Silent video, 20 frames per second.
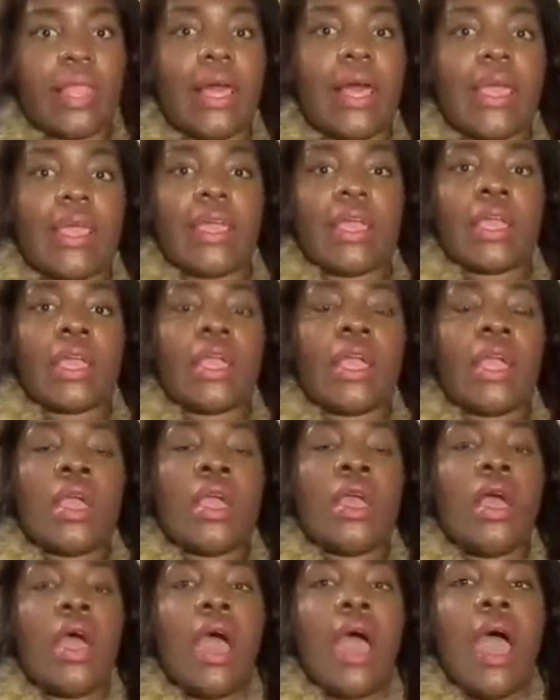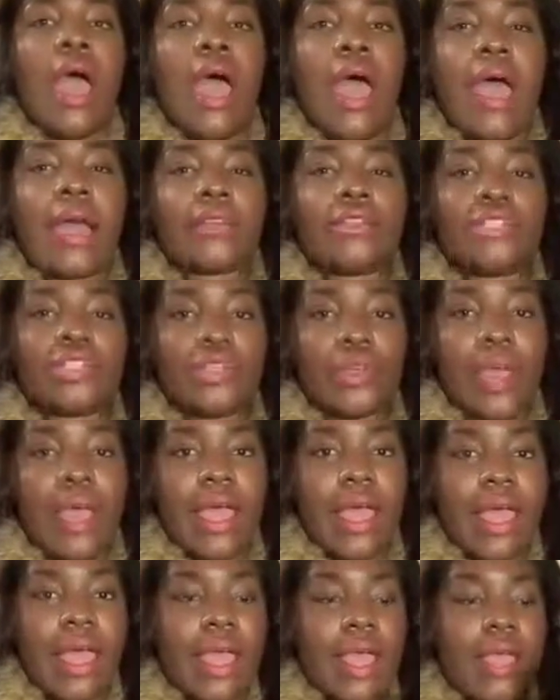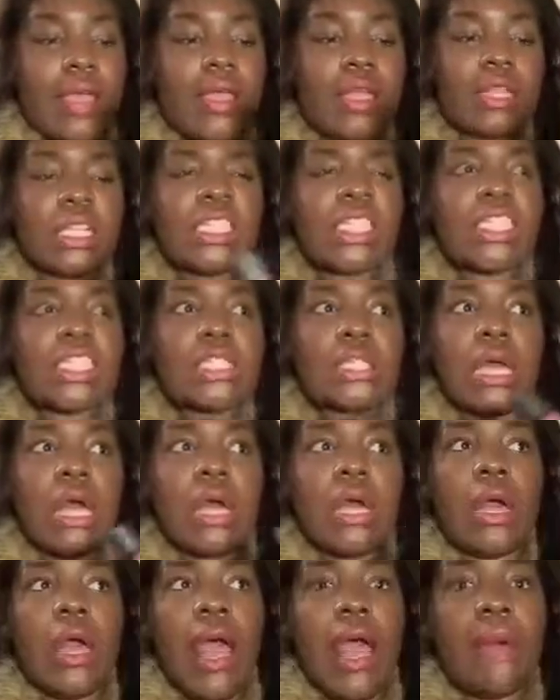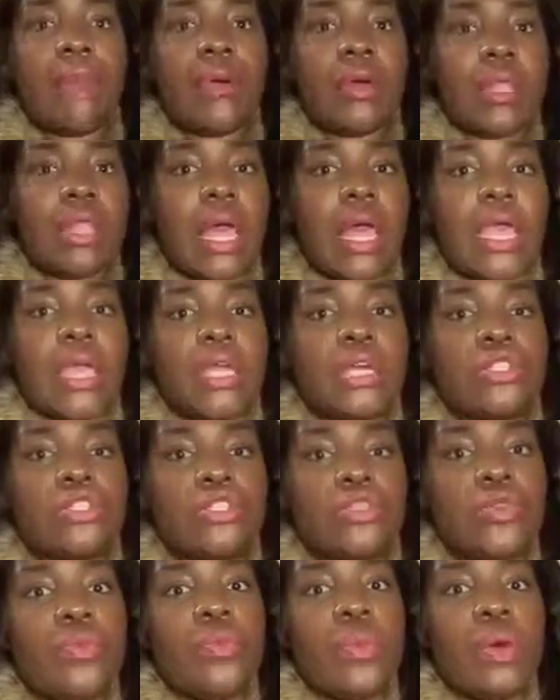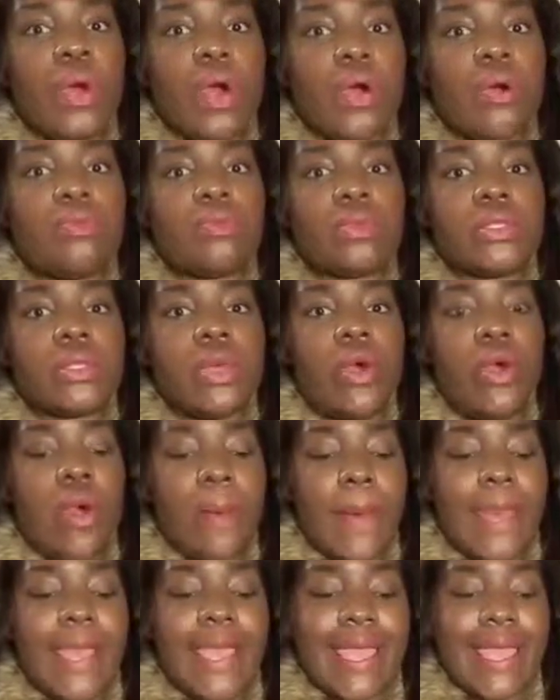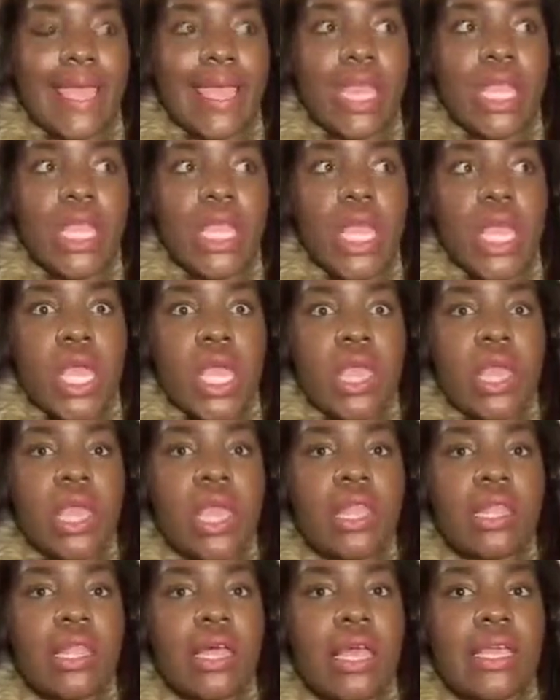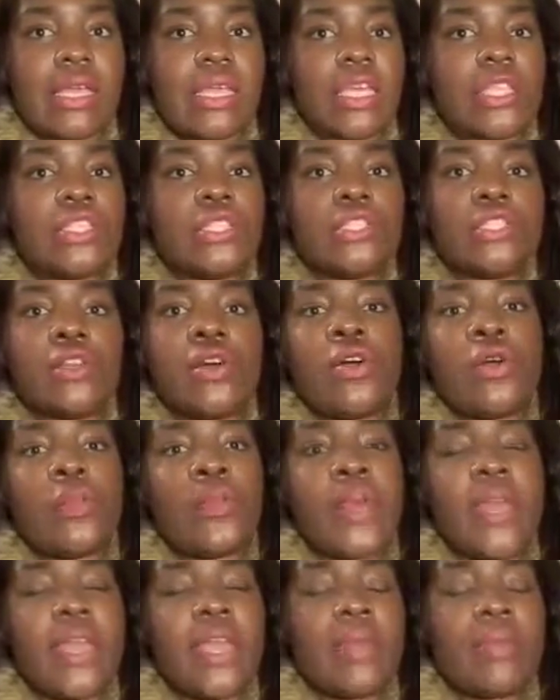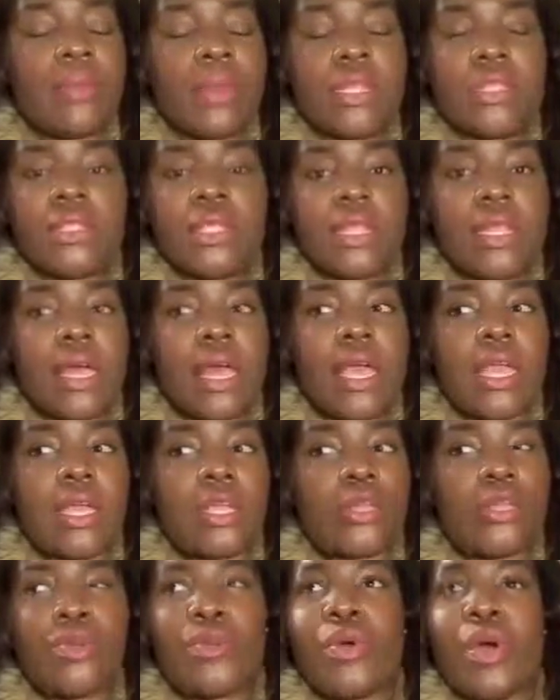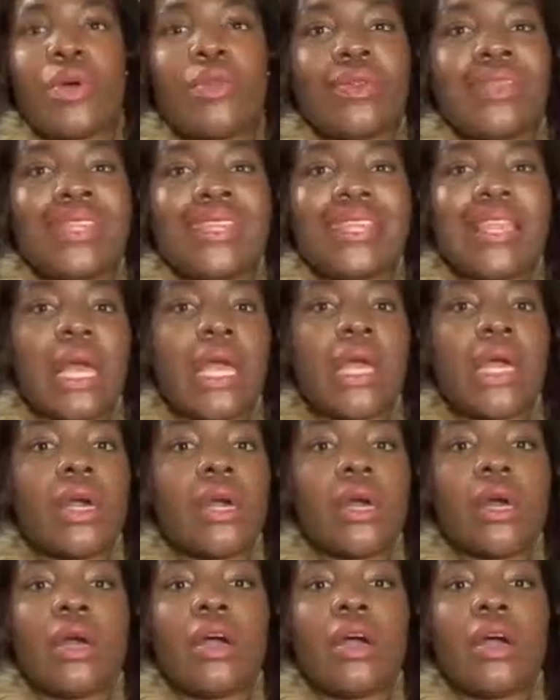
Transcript: Like I tried just I put like two pumps on my hand and like it's so pigmented like you only need like